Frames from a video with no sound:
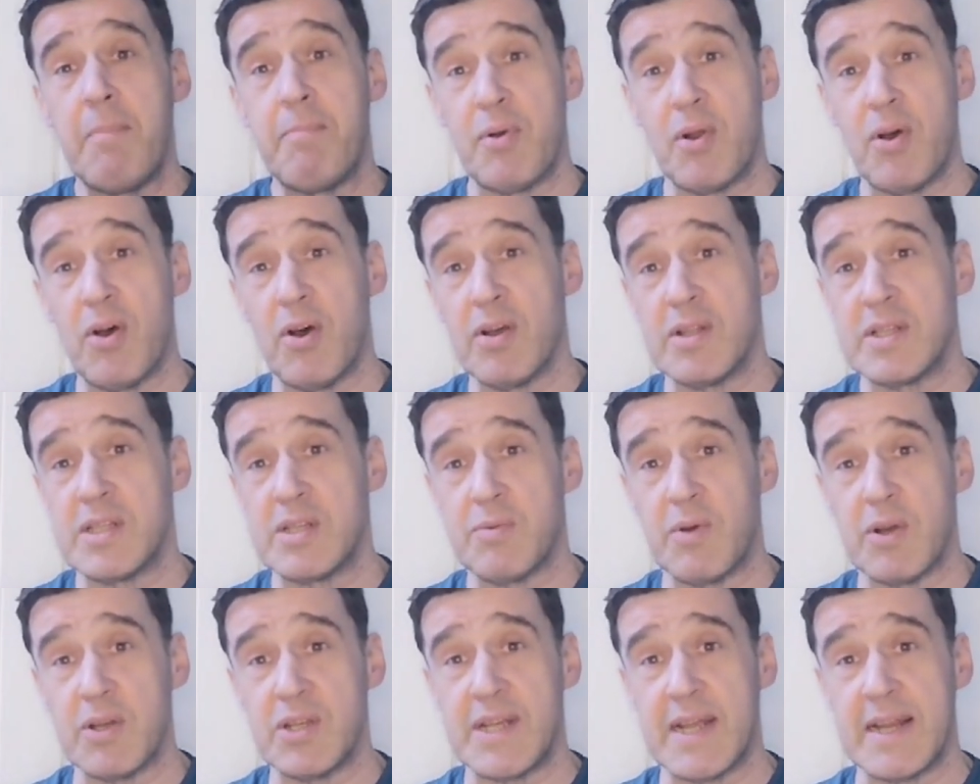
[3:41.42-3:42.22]
abroad
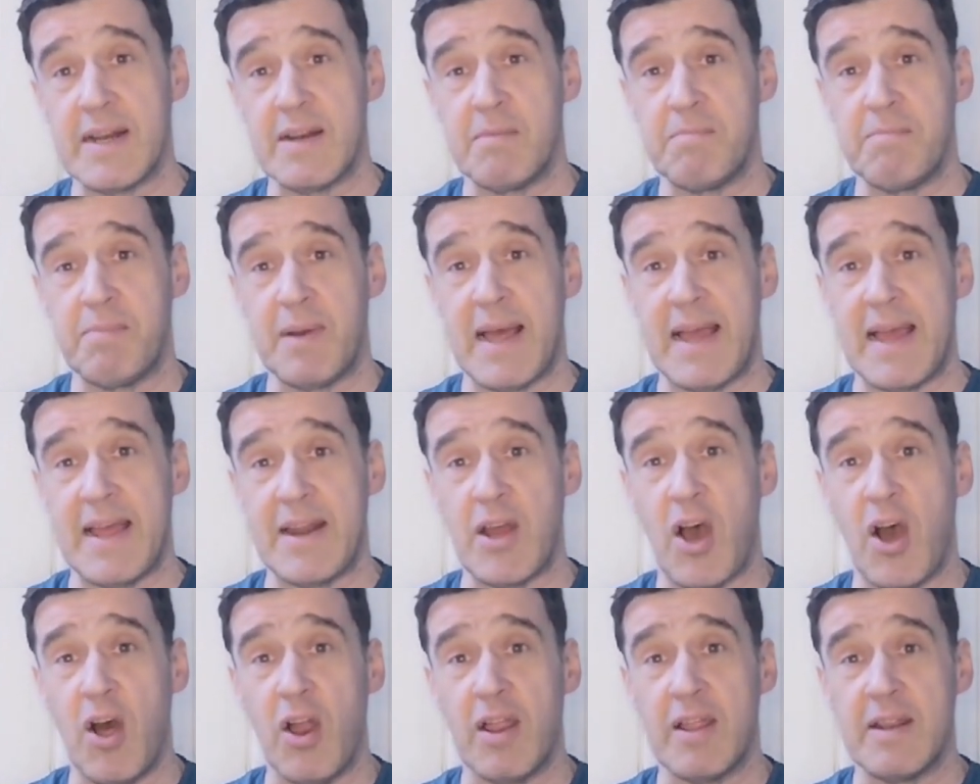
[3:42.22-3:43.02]
to watch England play
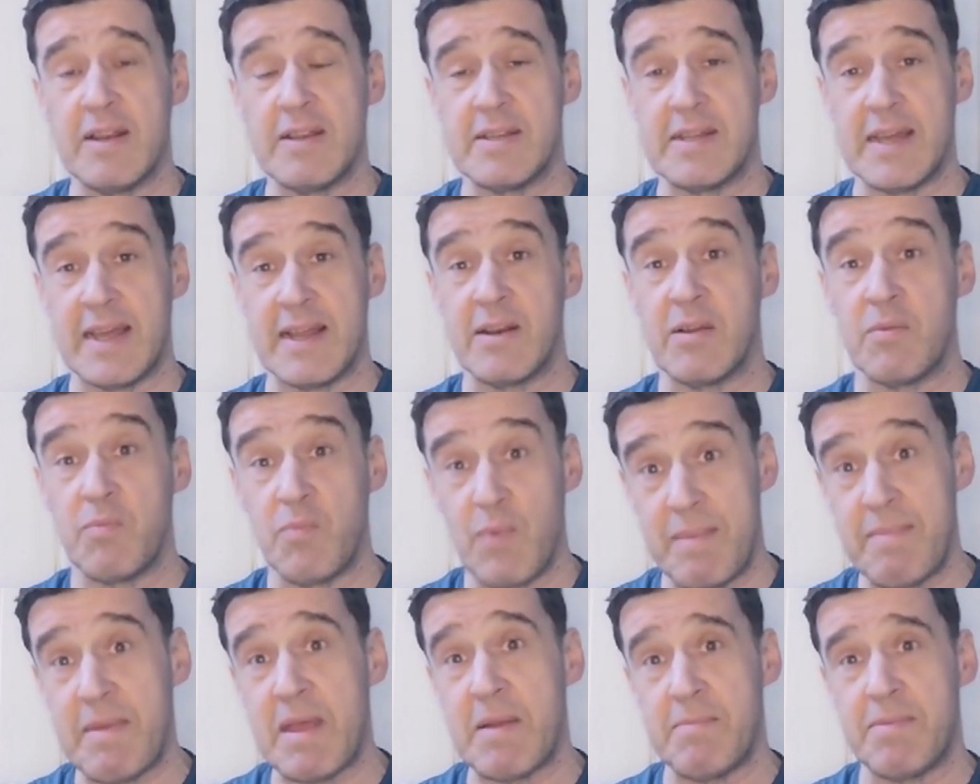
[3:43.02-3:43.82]
in Holland,
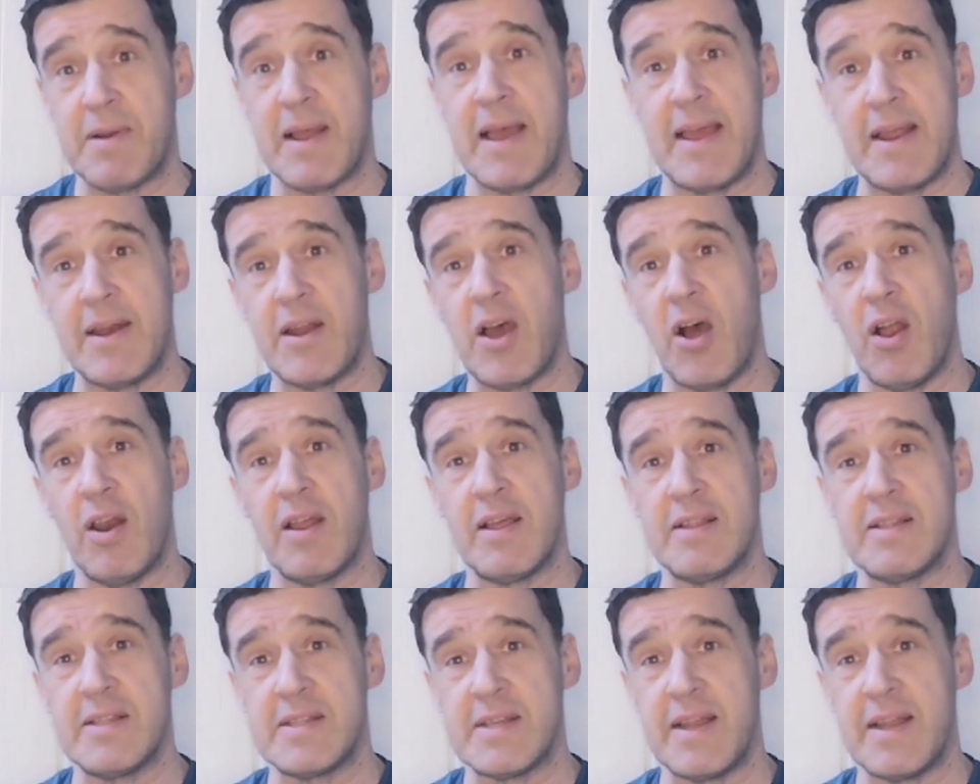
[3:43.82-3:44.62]
England women play in
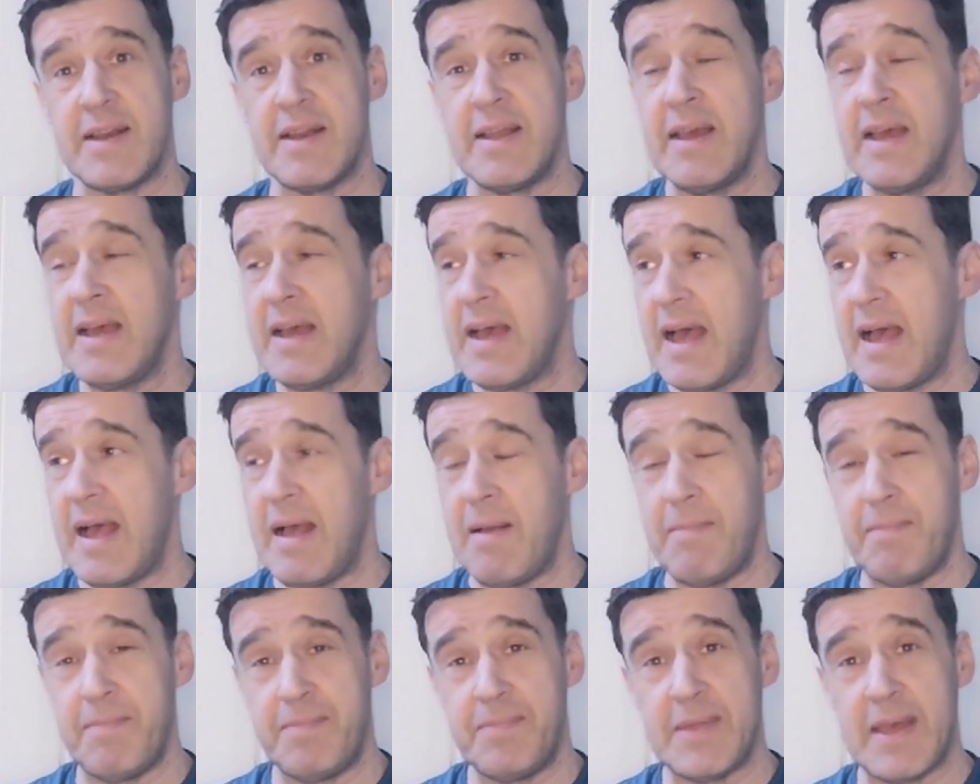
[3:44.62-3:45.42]
Holland,
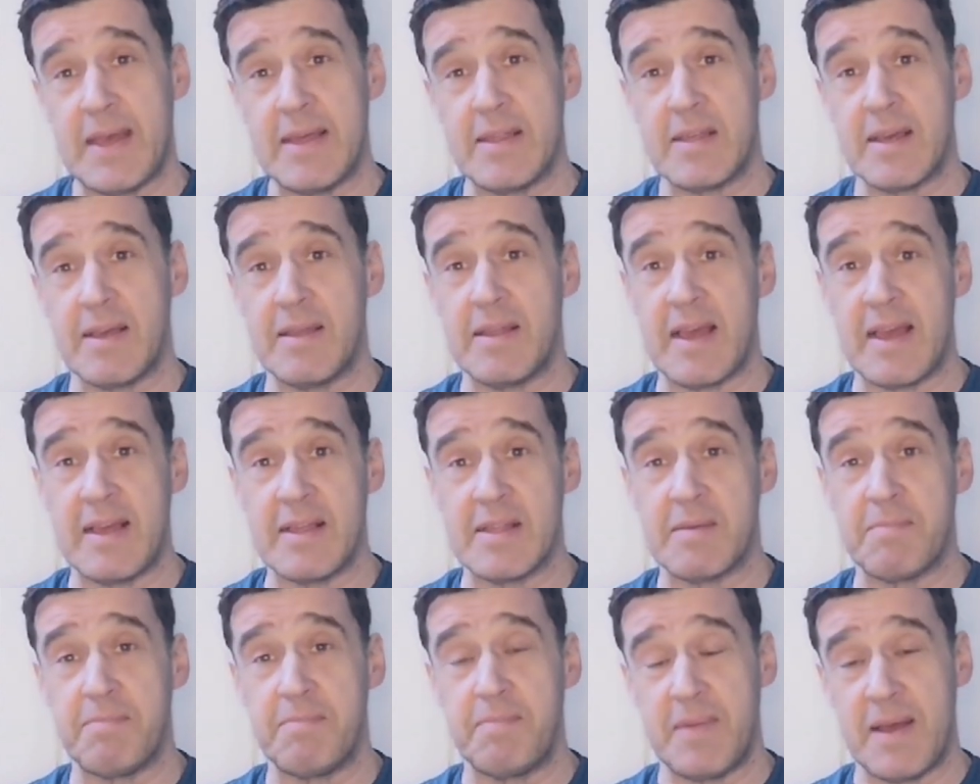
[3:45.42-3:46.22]
and it's
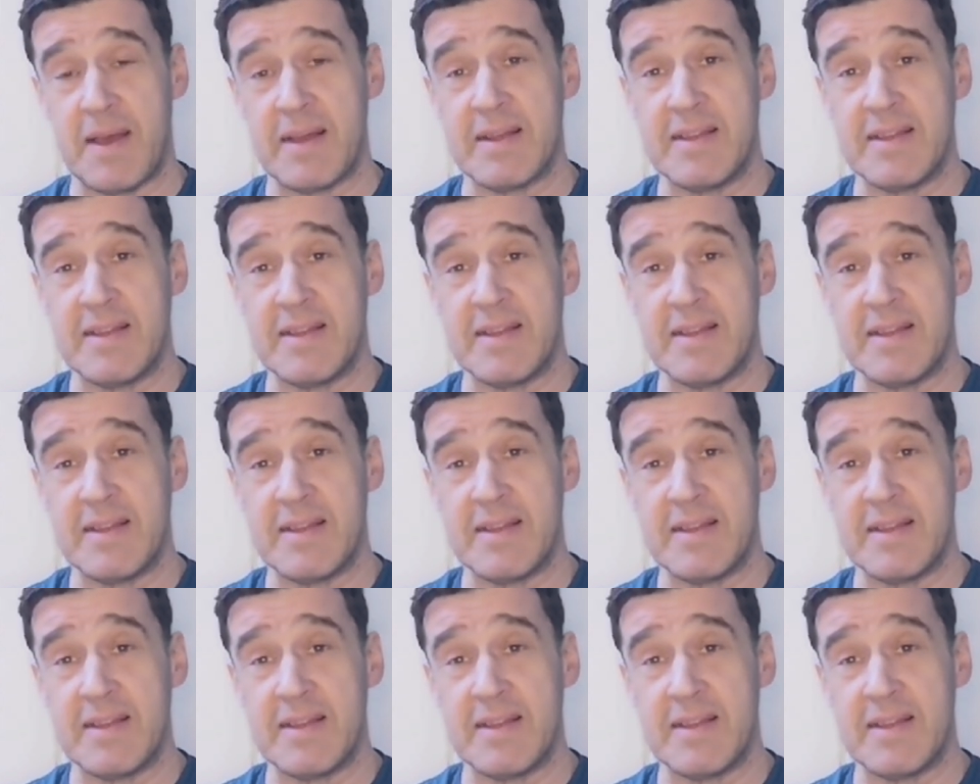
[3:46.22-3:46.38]
a